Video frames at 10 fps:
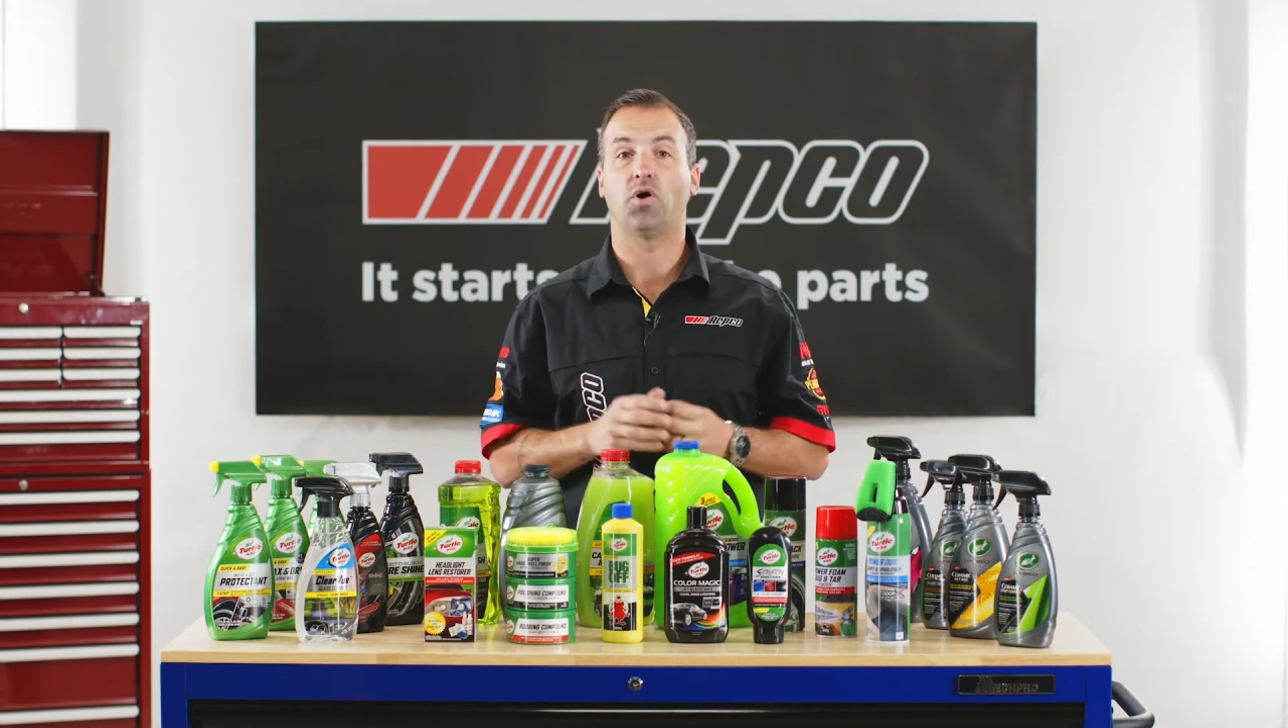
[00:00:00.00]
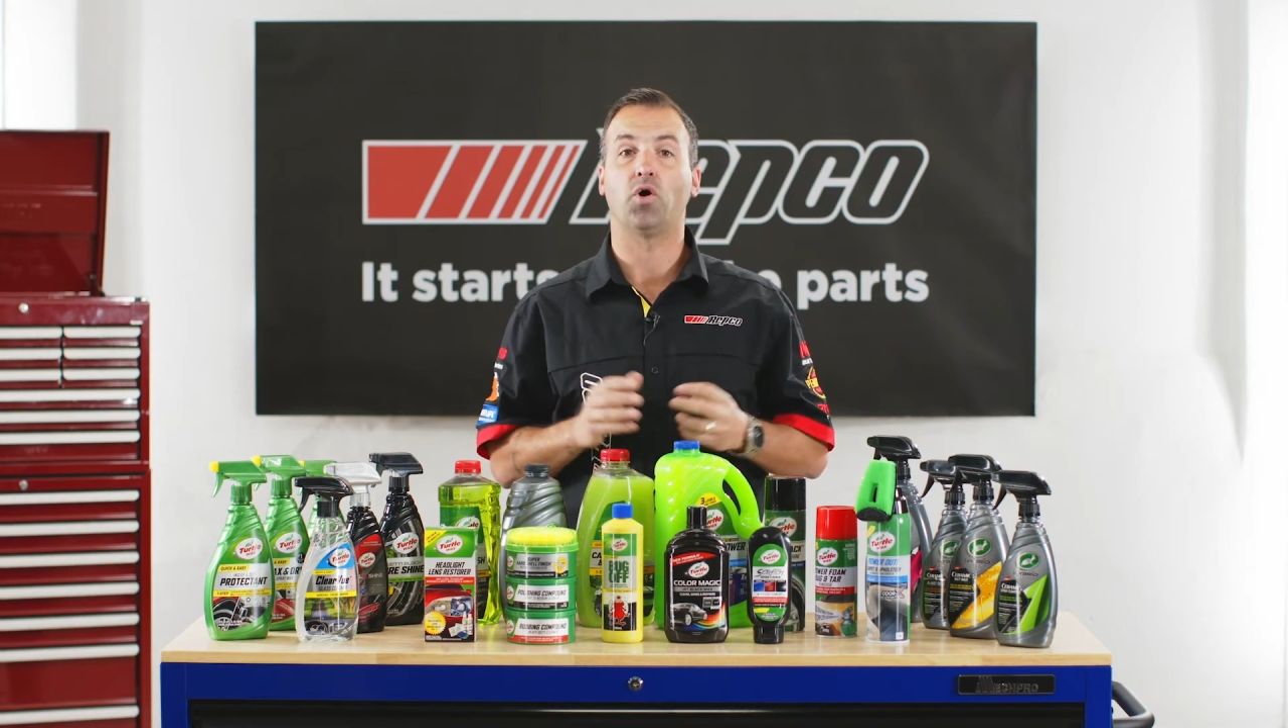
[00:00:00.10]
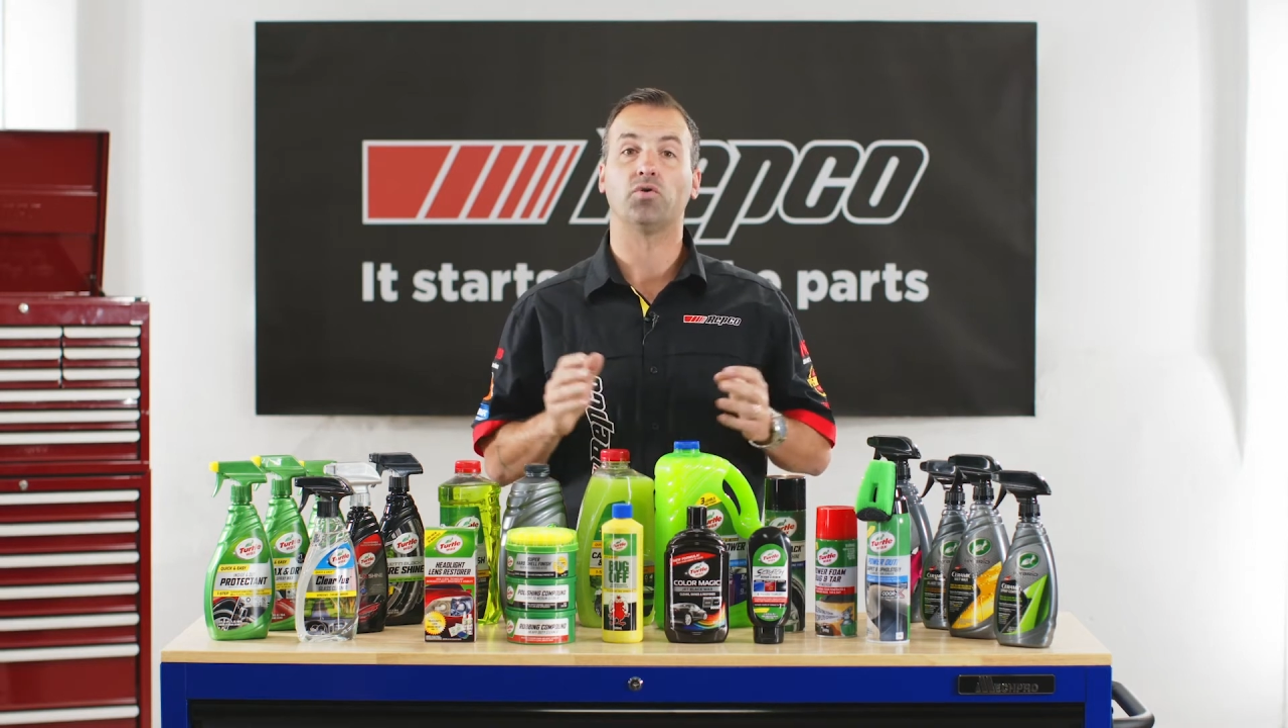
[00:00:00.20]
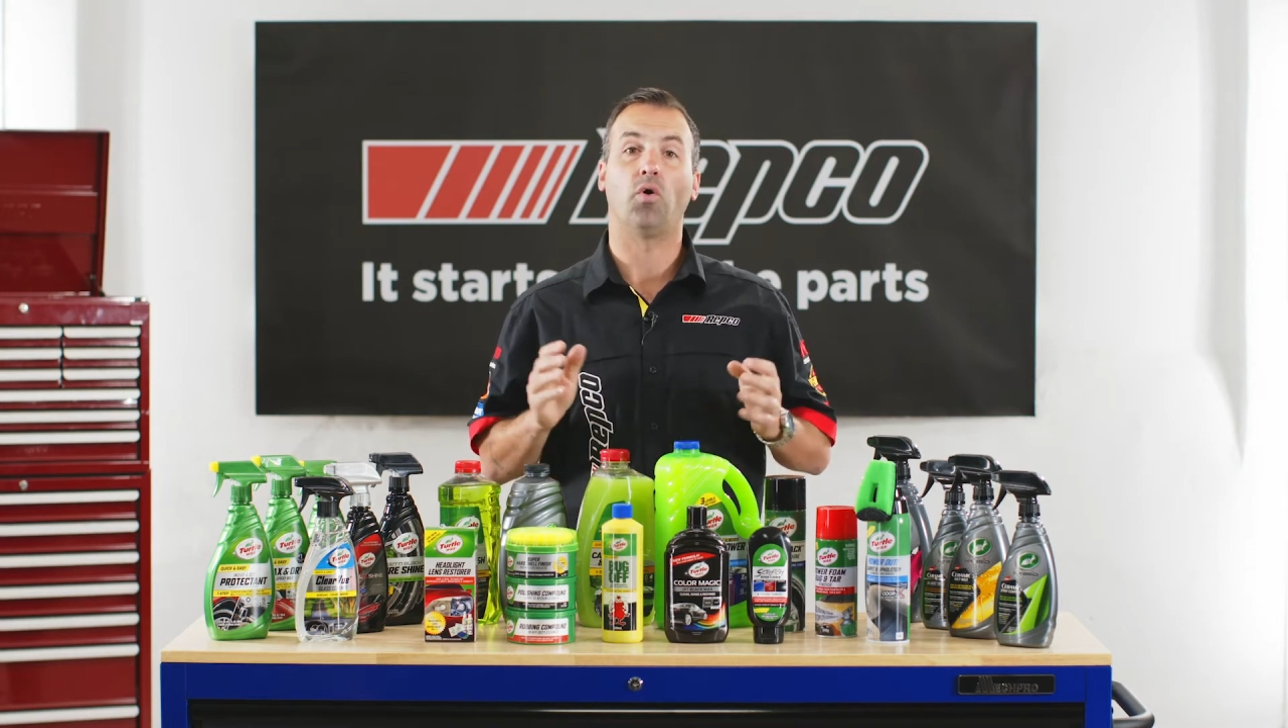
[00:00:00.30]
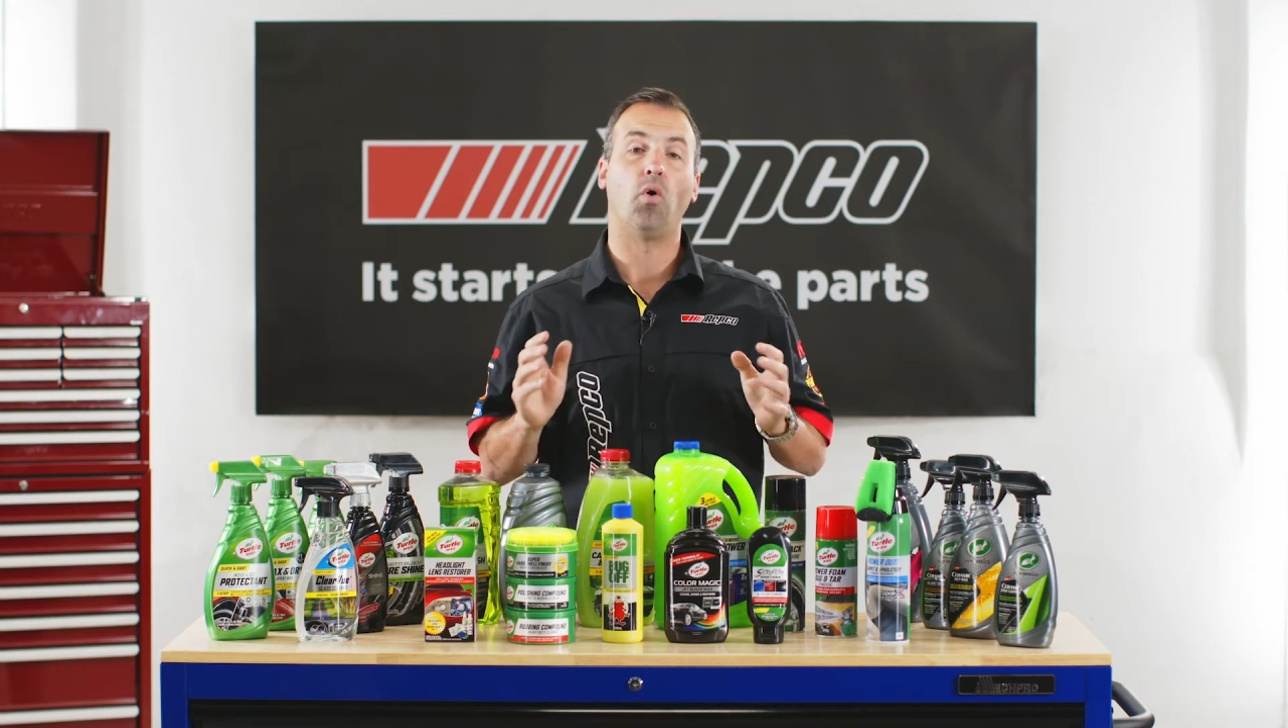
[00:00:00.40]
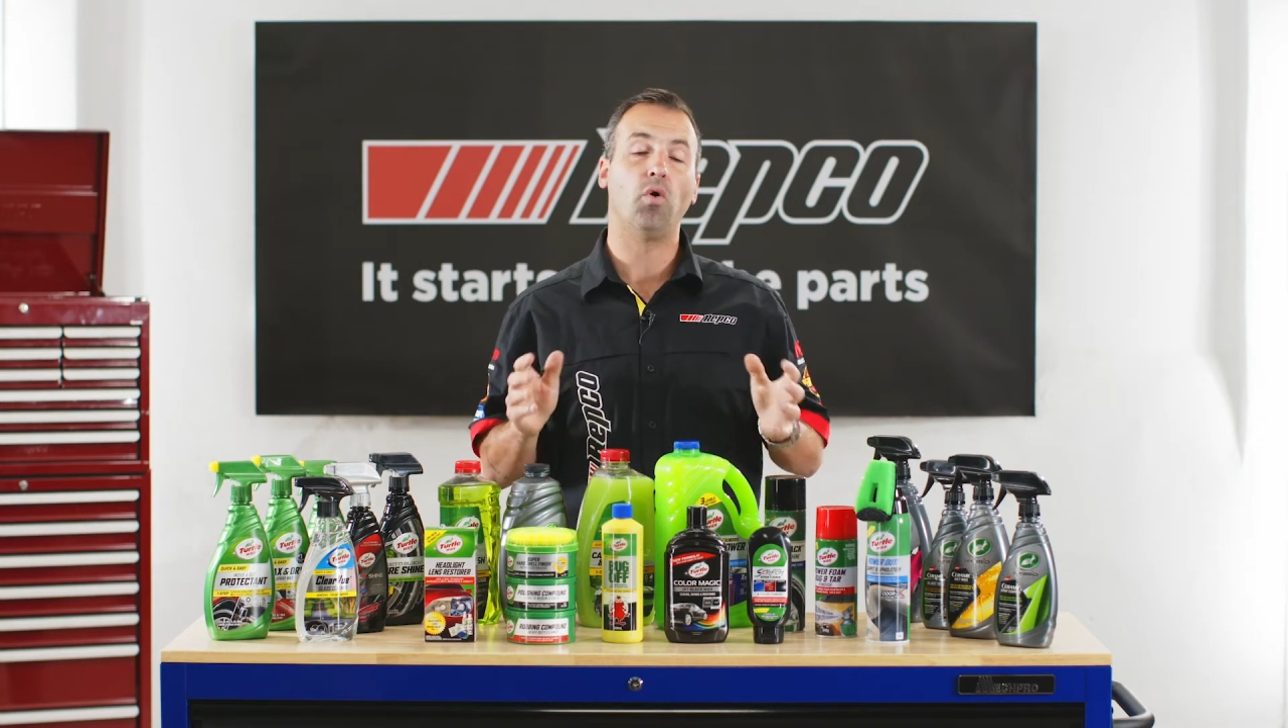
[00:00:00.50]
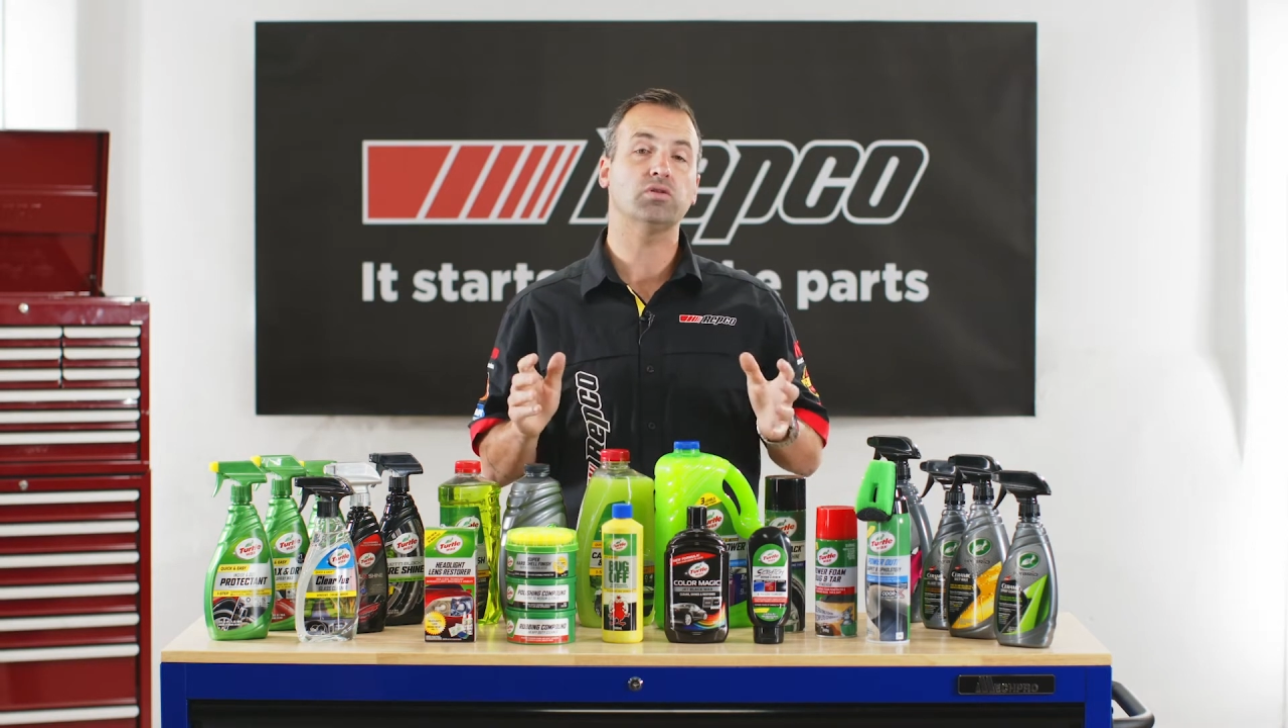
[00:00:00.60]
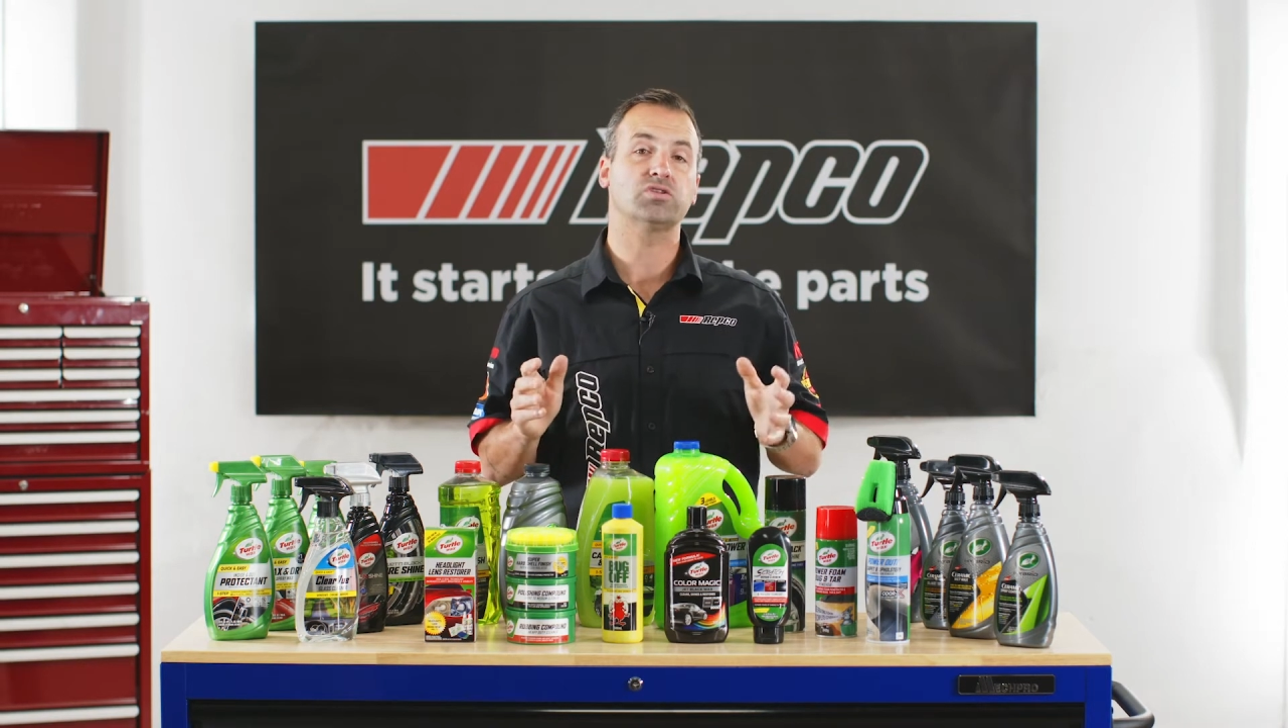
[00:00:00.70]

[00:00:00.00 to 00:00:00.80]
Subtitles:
on all